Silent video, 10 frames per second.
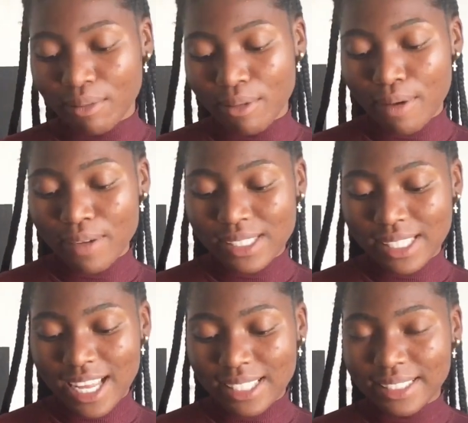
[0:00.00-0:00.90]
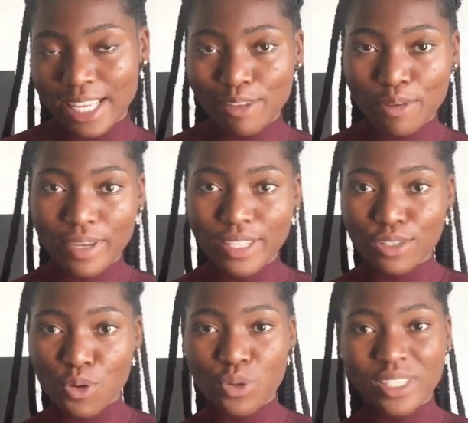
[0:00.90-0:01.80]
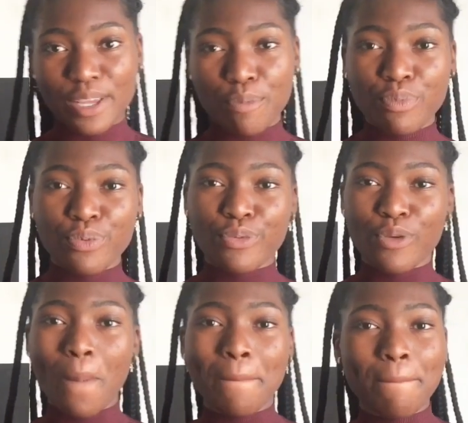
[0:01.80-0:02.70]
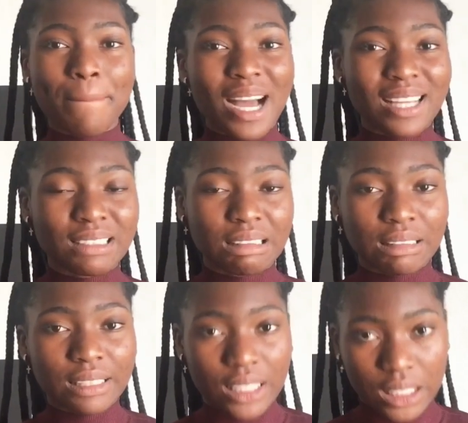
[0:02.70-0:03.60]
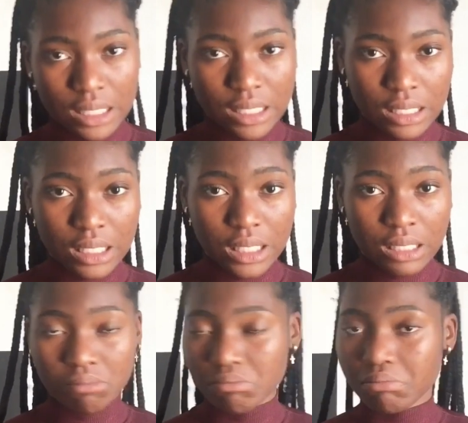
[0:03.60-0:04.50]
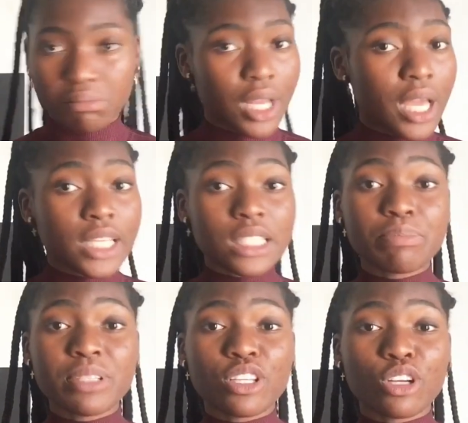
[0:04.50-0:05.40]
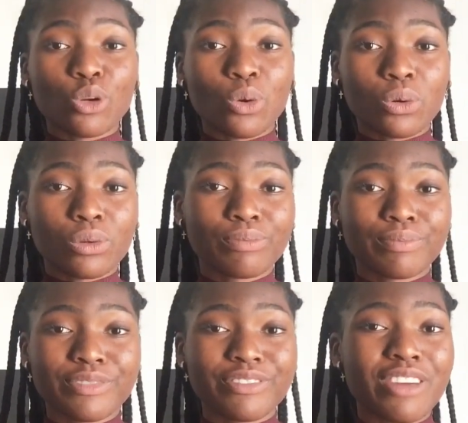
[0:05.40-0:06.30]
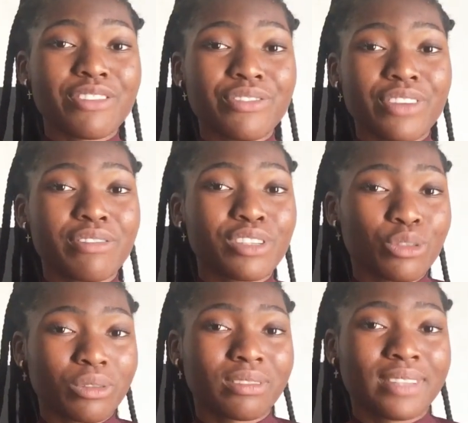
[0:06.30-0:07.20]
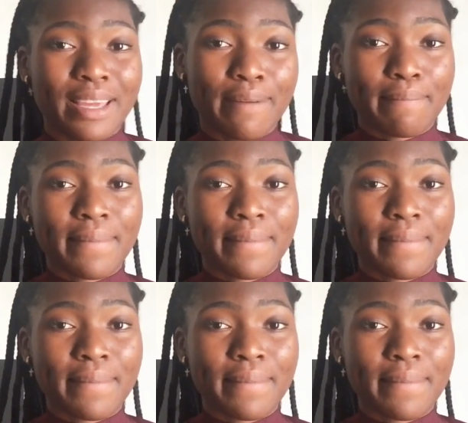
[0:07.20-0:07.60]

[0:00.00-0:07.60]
When was the last time you went on a proper date? It's been a long, very, very long time.